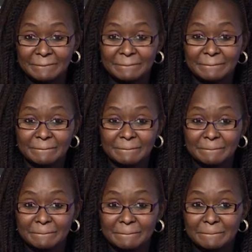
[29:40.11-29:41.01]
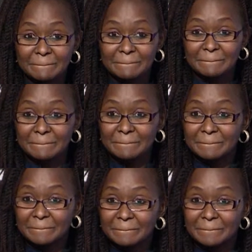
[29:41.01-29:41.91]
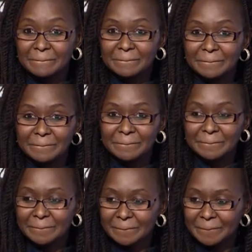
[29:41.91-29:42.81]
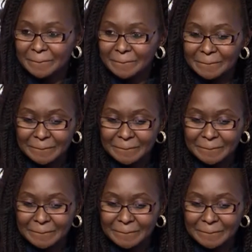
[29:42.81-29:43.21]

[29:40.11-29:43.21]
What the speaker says: No one is speaking in this clip.